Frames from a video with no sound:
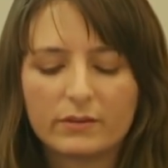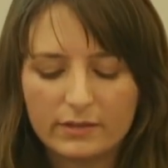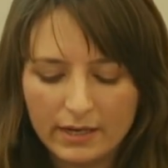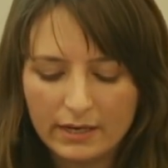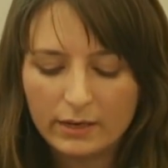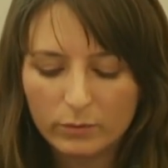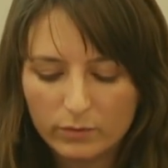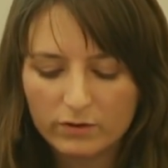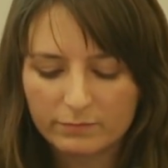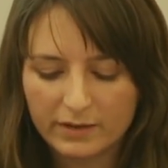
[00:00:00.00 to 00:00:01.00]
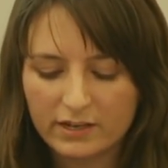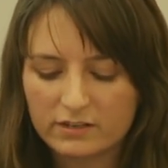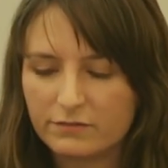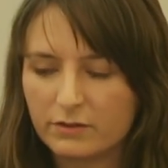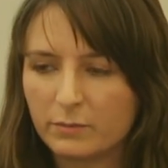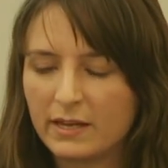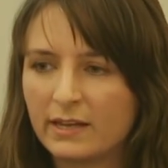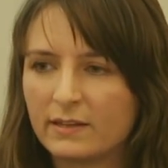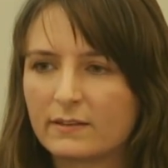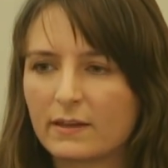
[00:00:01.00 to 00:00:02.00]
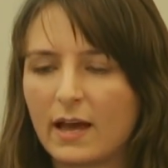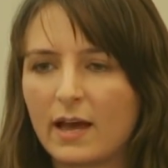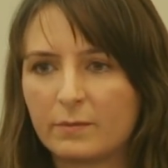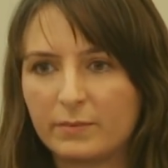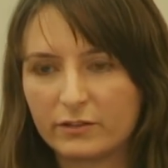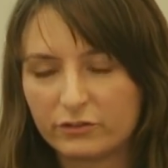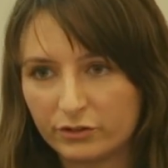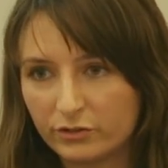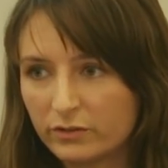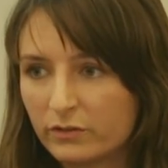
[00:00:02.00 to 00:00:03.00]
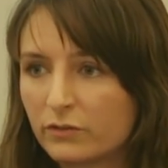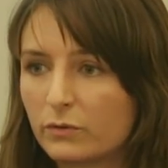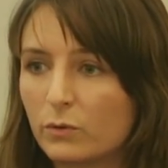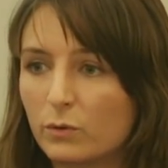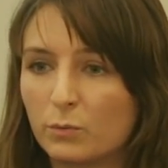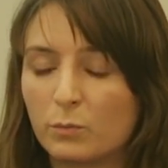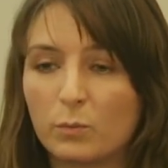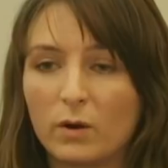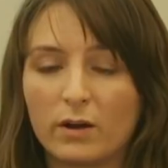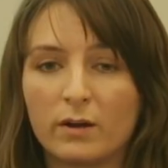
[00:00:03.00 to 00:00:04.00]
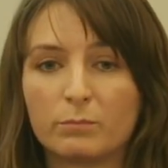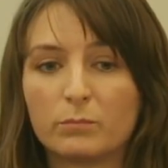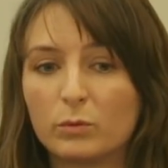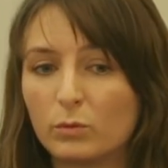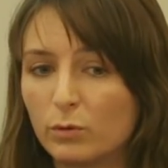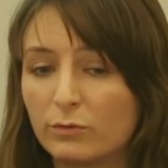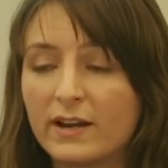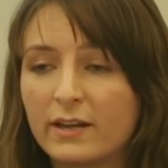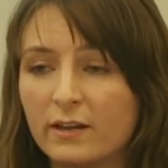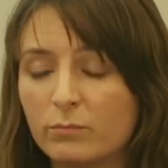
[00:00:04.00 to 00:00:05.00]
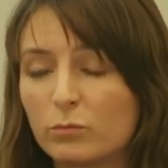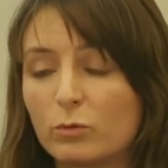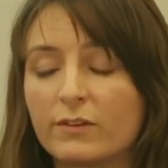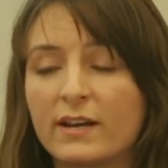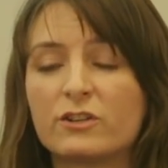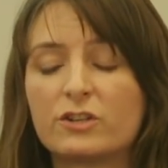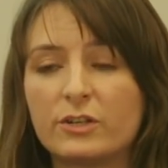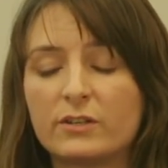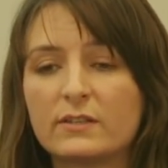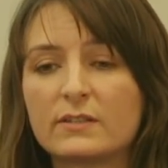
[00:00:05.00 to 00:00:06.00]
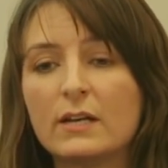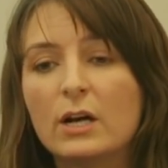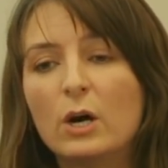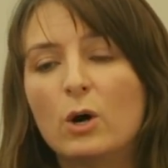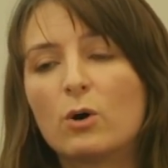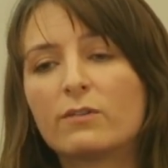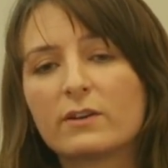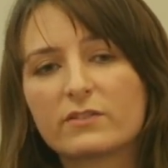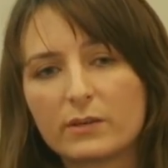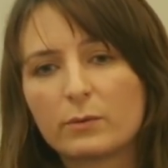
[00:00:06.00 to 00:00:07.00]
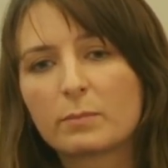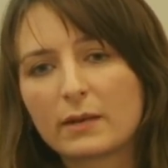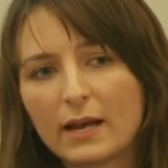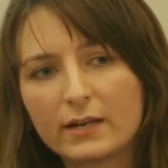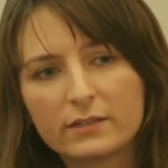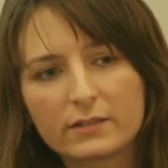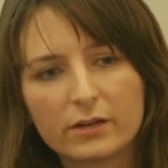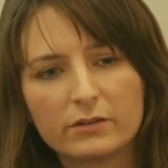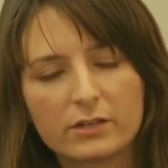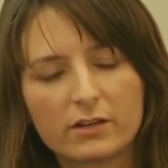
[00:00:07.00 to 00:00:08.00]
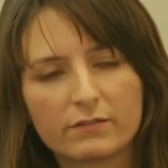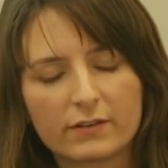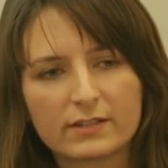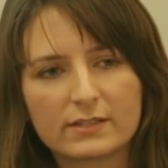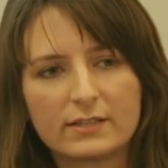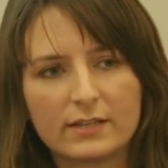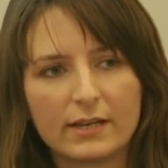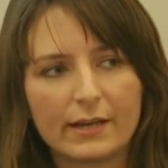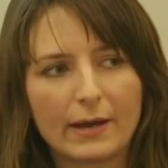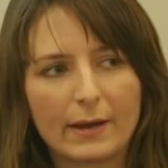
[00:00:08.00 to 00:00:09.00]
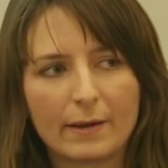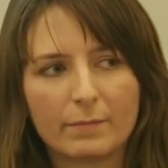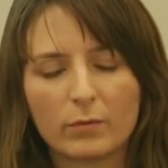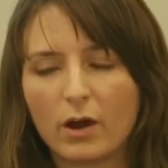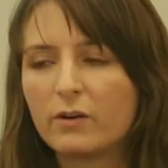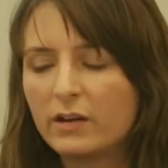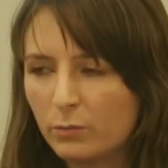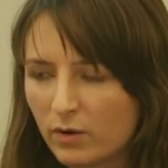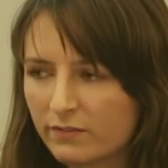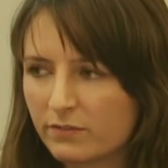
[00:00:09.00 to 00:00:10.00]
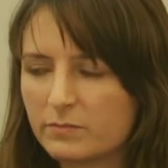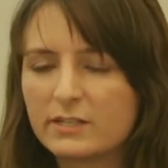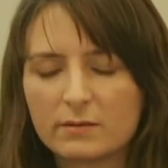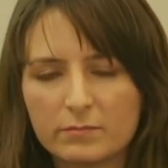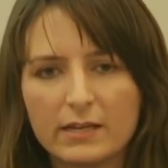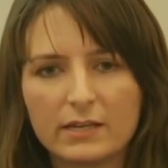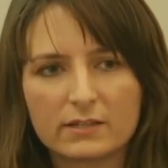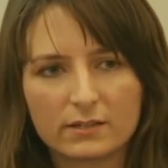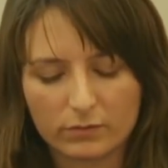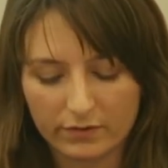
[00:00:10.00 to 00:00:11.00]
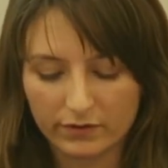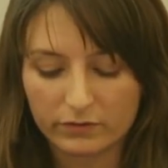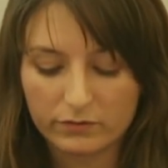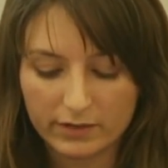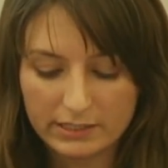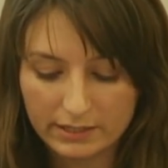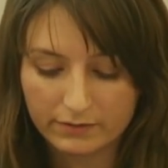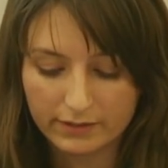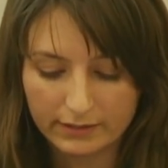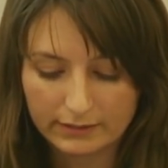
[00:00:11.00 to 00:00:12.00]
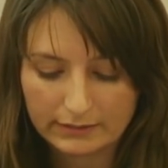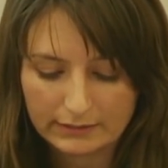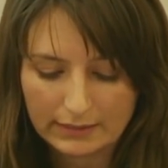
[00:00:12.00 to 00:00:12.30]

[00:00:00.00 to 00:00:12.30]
Nearly all of my interviewees had been students or were already students, or else they were planning to go to university. Only one of them didn't meet one of those criteria.